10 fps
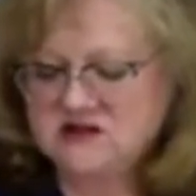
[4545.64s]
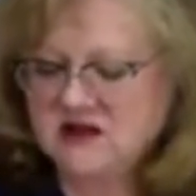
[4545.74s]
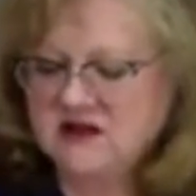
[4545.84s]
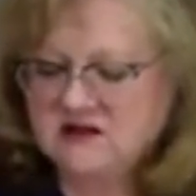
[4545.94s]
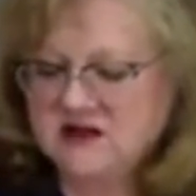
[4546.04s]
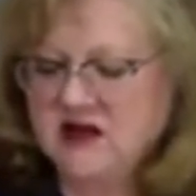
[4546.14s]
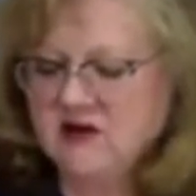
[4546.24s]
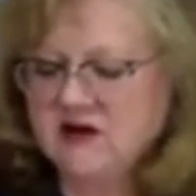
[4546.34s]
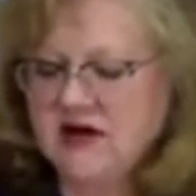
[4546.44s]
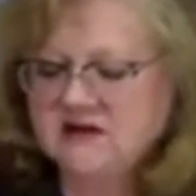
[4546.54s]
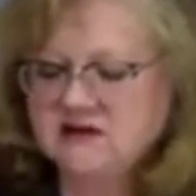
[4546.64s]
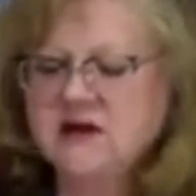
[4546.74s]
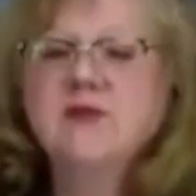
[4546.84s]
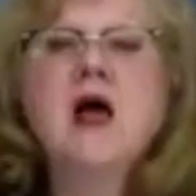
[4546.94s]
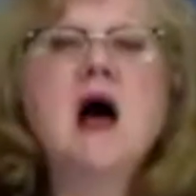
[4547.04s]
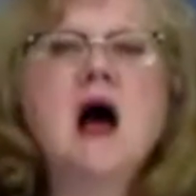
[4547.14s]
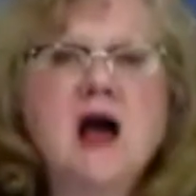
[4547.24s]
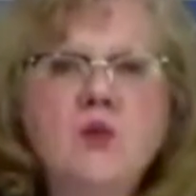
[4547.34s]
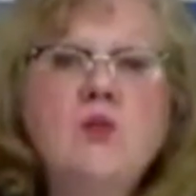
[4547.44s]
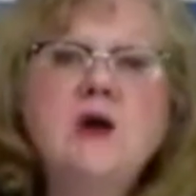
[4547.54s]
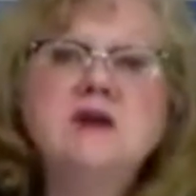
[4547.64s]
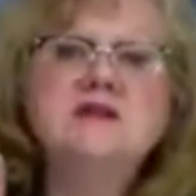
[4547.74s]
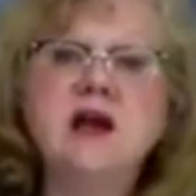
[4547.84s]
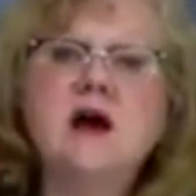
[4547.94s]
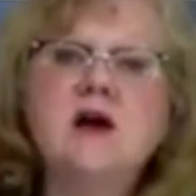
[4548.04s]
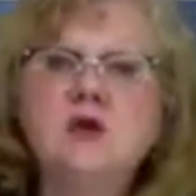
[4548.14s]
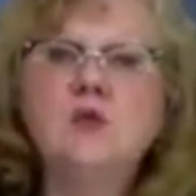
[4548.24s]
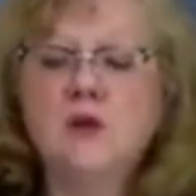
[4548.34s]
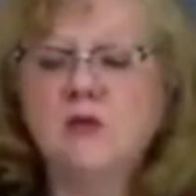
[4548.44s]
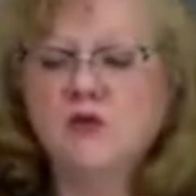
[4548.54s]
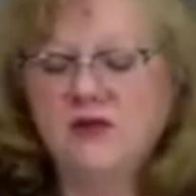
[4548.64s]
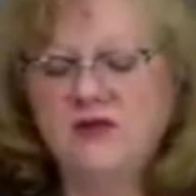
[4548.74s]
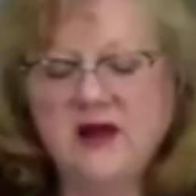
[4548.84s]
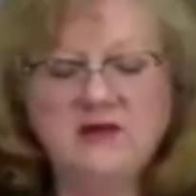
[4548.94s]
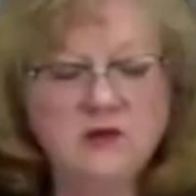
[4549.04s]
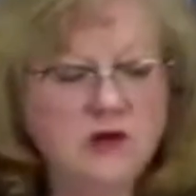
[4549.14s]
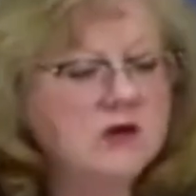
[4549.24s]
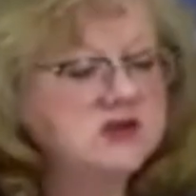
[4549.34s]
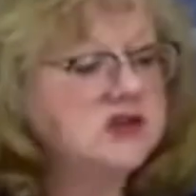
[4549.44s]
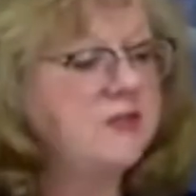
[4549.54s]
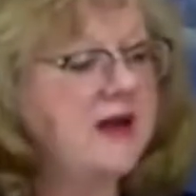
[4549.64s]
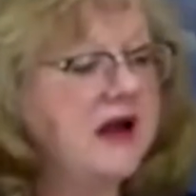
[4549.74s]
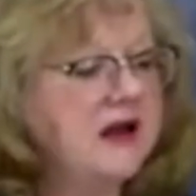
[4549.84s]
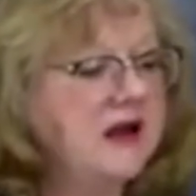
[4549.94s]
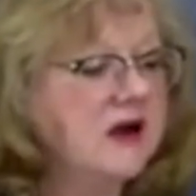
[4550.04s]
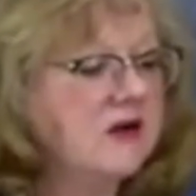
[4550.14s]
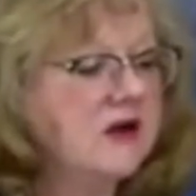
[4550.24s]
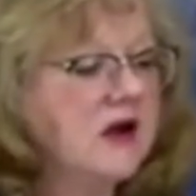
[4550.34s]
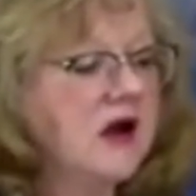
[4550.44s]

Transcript: adhering nicely. I will tell you one more thing, and then we will jump out of here.